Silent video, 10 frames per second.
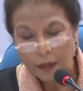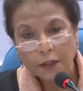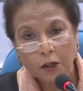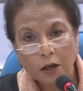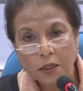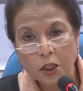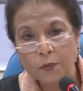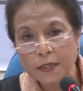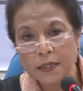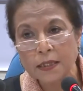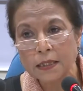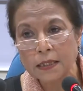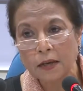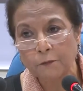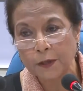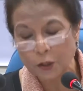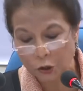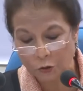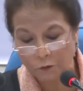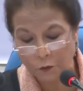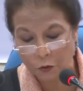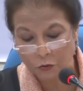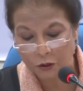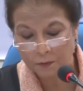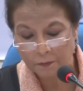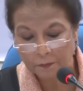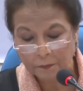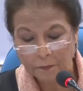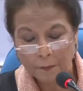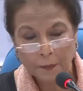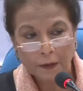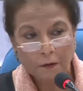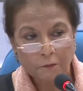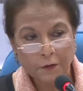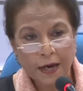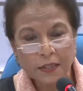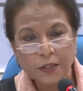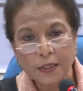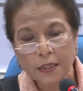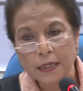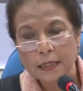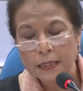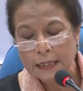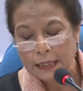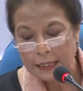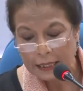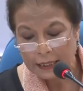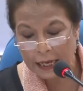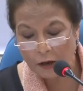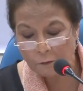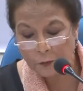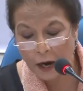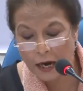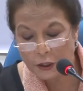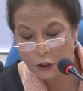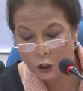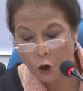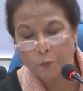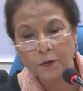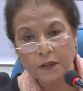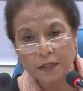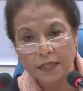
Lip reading: The consequences have been twofold. First, they have prized open the